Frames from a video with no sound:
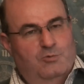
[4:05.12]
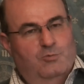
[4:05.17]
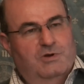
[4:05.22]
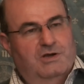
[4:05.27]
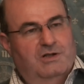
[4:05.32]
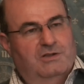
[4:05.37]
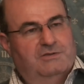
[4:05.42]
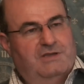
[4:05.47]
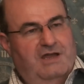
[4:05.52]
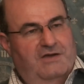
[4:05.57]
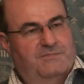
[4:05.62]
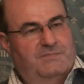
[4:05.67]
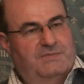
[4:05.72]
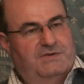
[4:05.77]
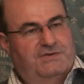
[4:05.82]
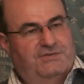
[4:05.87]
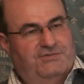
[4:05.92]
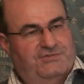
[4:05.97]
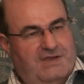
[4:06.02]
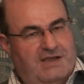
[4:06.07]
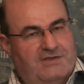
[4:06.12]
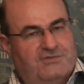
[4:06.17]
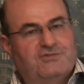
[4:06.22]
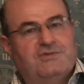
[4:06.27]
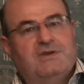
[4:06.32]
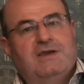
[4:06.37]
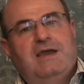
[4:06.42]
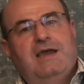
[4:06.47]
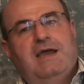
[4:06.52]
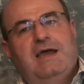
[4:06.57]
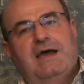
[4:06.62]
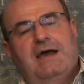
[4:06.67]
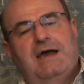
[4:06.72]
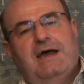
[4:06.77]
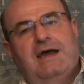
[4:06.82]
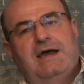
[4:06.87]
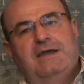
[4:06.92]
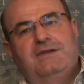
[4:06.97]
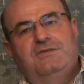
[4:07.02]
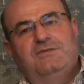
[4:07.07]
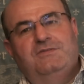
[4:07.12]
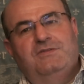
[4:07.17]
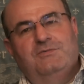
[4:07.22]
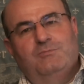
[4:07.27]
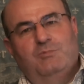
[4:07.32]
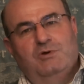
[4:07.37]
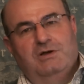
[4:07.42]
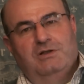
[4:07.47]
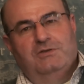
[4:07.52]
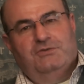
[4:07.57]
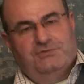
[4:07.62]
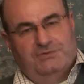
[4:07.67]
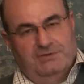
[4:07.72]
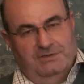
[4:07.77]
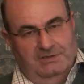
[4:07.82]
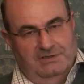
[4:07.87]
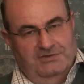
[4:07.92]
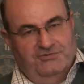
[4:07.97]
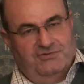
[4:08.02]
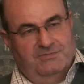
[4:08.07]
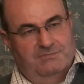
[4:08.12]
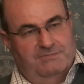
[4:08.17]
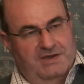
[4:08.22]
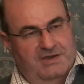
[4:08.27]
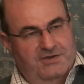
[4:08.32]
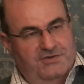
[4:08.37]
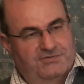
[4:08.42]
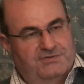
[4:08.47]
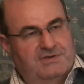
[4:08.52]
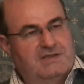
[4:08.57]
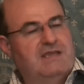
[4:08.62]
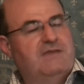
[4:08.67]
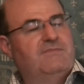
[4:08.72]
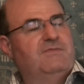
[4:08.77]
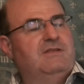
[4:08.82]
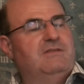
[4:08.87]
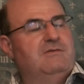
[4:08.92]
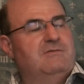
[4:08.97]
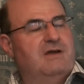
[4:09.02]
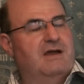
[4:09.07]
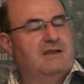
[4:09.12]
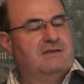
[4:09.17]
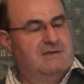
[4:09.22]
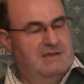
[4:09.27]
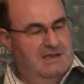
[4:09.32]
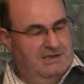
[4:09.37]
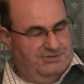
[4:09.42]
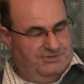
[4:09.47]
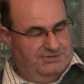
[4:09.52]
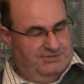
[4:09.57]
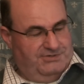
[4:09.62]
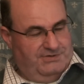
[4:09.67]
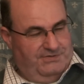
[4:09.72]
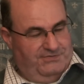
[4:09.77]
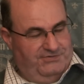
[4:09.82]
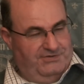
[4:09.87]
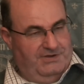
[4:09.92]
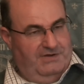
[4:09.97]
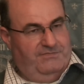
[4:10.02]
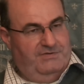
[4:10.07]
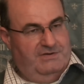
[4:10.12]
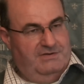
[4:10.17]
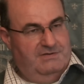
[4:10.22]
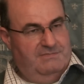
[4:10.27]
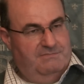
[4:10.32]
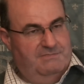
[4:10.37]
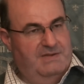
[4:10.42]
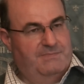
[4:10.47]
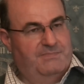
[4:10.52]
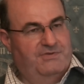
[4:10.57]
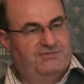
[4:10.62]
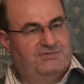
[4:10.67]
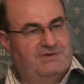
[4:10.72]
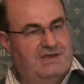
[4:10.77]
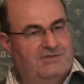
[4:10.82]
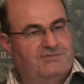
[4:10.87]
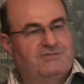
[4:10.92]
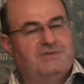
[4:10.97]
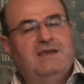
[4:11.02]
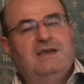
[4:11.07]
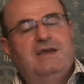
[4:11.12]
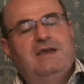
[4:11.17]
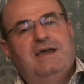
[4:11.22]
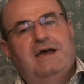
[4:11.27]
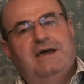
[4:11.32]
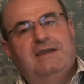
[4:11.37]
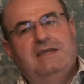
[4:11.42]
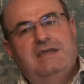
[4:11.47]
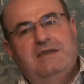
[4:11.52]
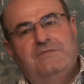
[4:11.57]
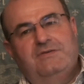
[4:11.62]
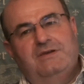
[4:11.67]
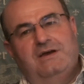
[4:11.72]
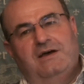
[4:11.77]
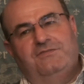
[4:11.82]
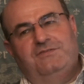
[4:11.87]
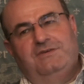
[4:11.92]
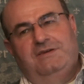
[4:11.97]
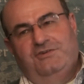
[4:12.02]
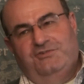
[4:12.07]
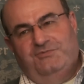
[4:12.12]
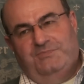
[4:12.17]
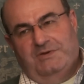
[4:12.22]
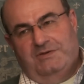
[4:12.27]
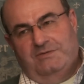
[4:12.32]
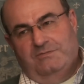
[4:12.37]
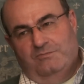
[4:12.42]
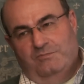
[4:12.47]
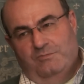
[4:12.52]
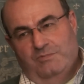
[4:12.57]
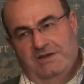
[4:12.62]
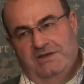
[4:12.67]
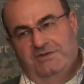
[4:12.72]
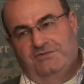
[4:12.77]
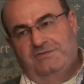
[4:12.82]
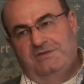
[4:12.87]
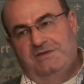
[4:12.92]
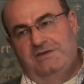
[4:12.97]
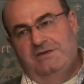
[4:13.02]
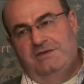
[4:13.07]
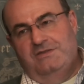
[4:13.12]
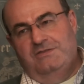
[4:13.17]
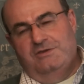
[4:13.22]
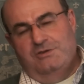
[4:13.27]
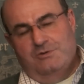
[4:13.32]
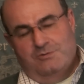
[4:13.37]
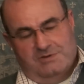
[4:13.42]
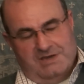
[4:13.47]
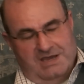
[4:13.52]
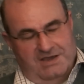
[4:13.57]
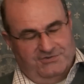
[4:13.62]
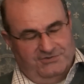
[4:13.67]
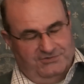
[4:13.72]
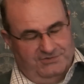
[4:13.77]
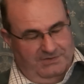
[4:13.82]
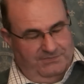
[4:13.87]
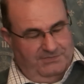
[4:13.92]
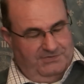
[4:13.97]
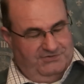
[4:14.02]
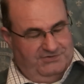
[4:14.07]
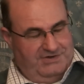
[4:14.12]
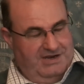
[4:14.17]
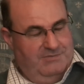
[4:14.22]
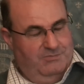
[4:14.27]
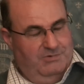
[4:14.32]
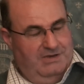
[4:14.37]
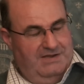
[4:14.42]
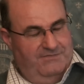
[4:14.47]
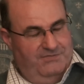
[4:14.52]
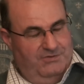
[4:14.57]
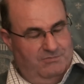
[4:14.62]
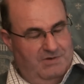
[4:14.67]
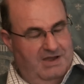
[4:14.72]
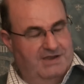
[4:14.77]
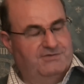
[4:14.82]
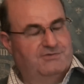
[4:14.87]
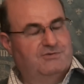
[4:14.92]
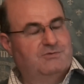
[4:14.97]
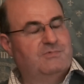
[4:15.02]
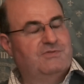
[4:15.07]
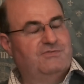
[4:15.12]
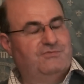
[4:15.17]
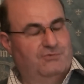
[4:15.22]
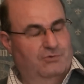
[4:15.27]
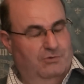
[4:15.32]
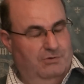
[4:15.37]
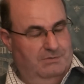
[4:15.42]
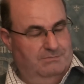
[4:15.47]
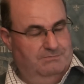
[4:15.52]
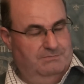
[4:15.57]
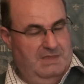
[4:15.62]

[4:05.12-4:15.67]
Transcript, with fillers: world government as such, and the world still is composed, even in the United Nations, of sovereign member states, and even after Lisbon, we in the UK as a sovereign state will have the right to withdraw.